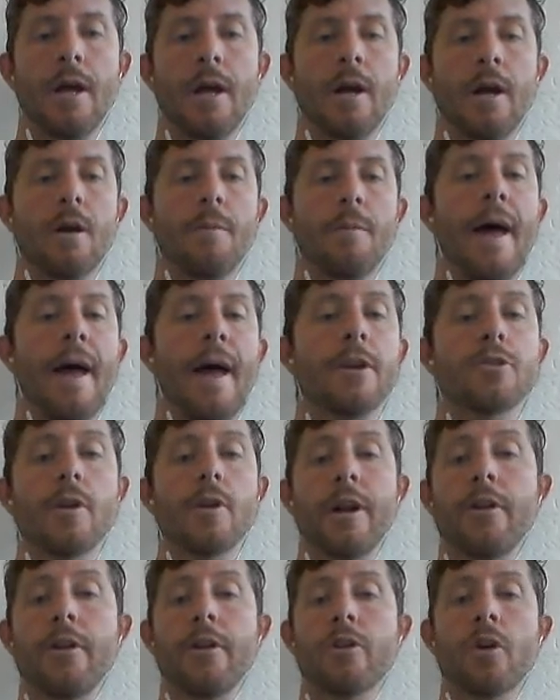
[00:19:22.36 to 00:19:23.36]
that
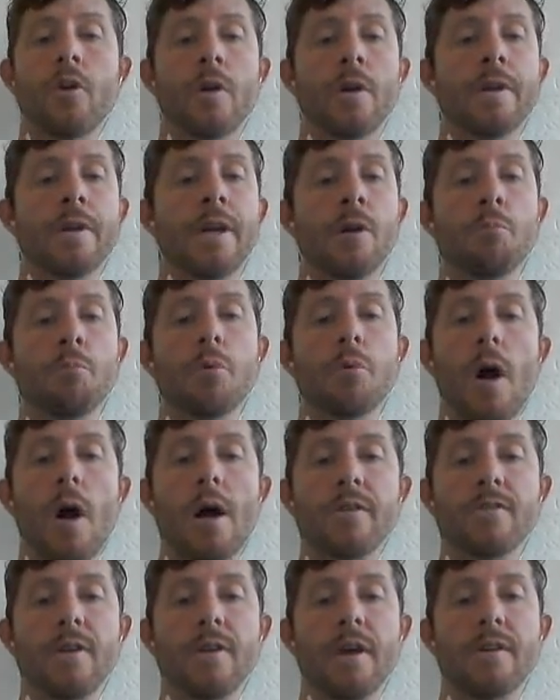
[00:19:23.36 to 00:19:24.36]
trade is currently in
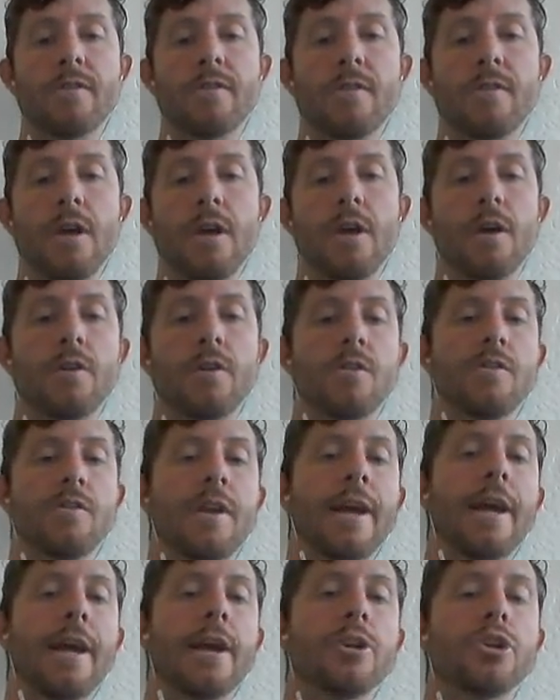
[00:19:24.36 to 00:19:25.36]
process. Just
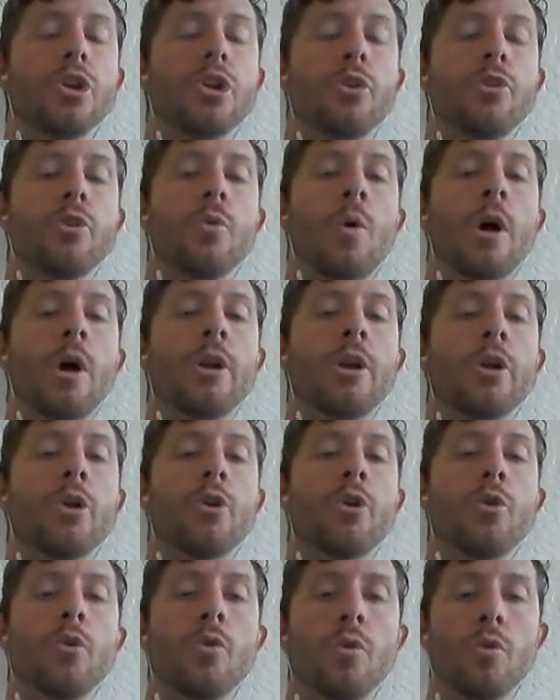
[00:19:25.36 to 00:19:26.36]
like I showed you on
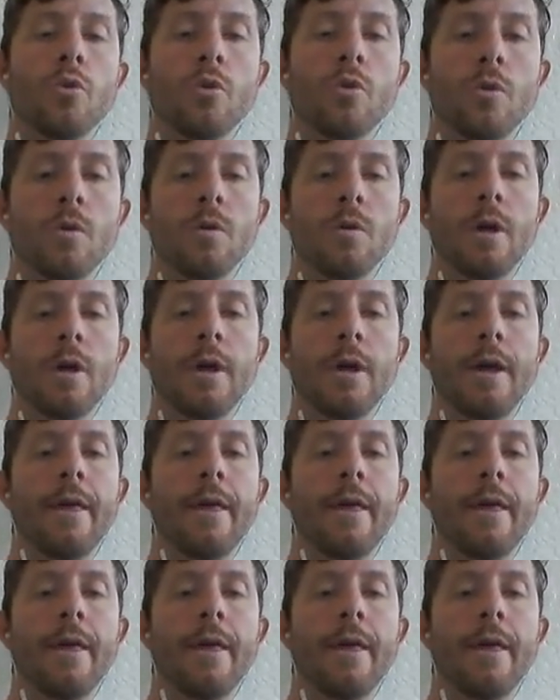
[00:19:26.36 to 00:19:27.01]
Google,